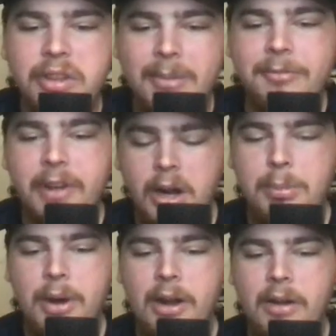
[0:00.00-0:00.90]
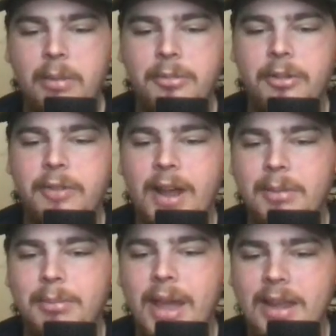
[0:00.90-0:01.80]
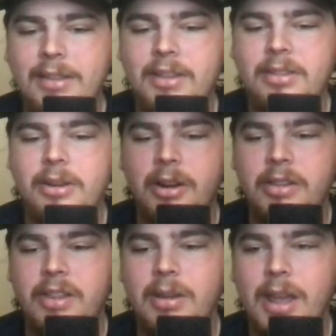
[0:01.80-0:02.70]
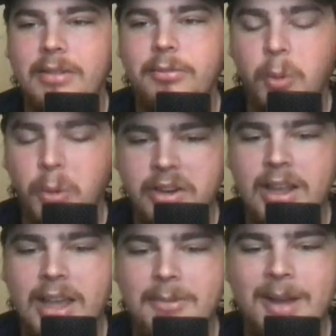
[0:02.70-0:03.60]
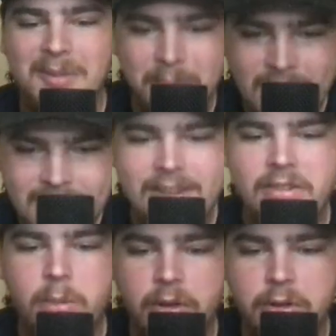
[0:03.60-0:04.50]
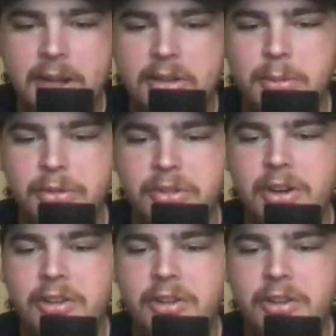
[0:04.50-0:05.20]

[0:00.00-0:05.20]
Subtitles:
I'm very proud of them for fighting back in this series and forcing a game five and making this a respectable series.